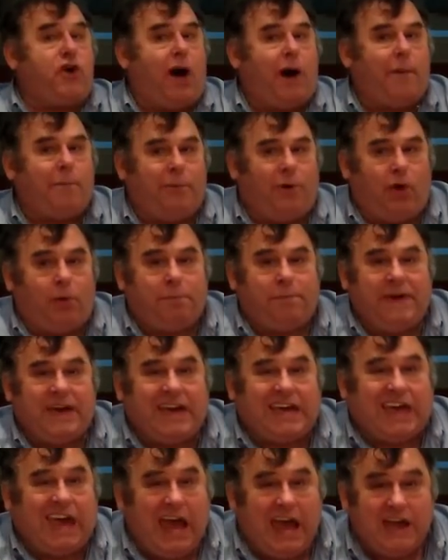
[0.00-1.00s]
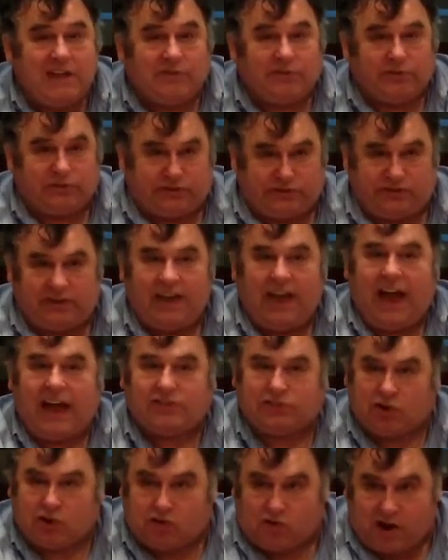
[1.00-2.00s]
trouble begins
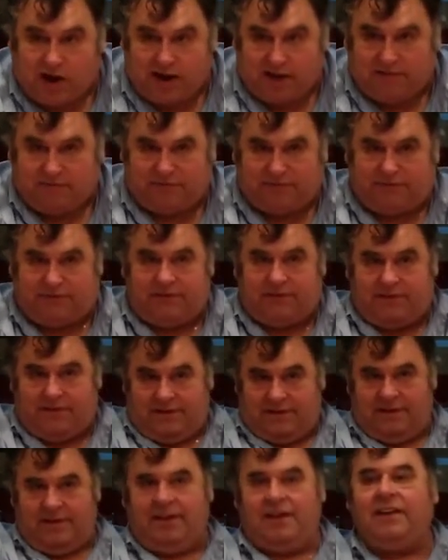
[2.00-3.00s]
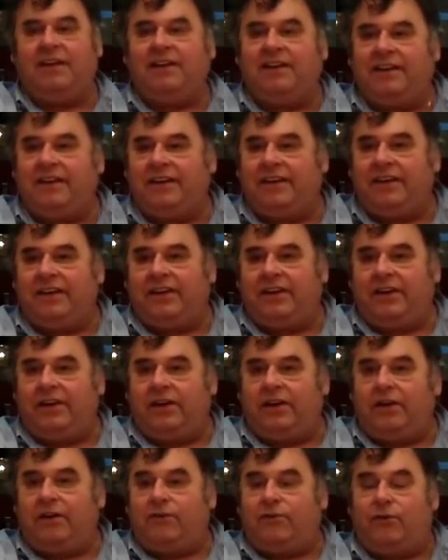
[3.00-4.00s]
at the grave.
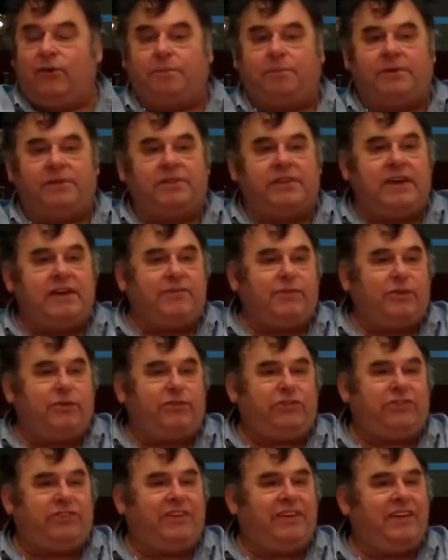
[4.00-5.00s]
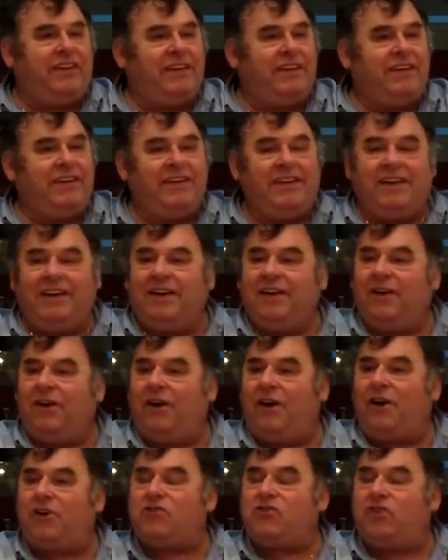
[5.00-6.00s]
For believers,
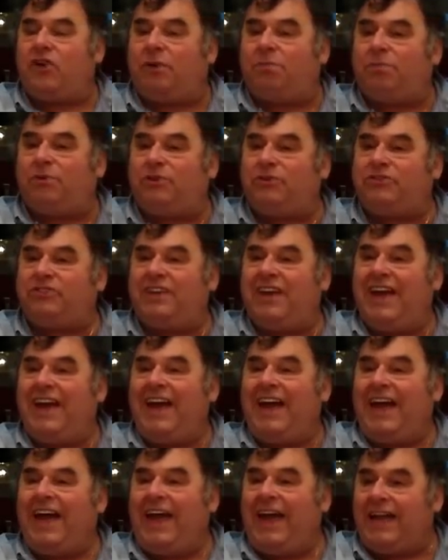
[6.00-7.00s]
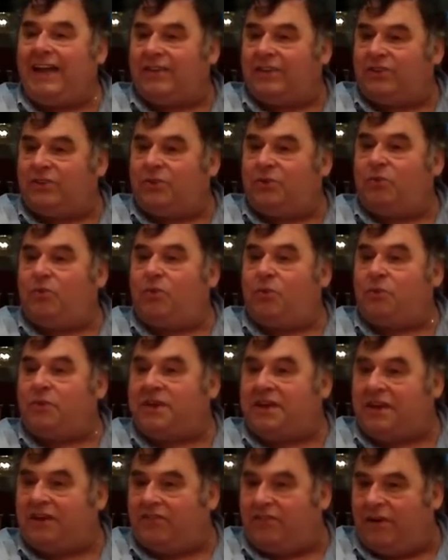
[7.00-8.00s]
our troubles end when
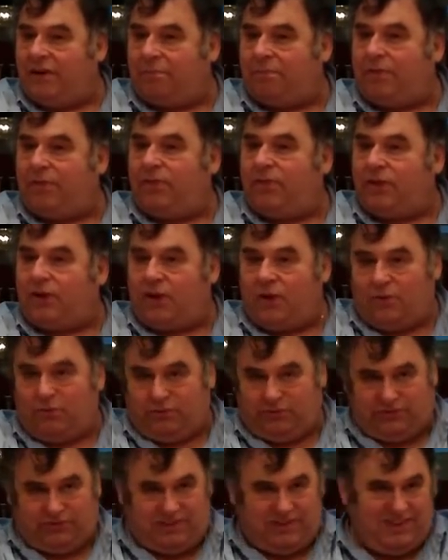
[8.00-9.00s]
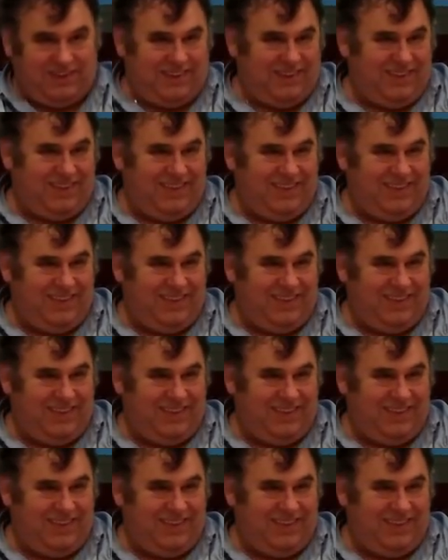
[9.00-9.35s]
we give up the ghost.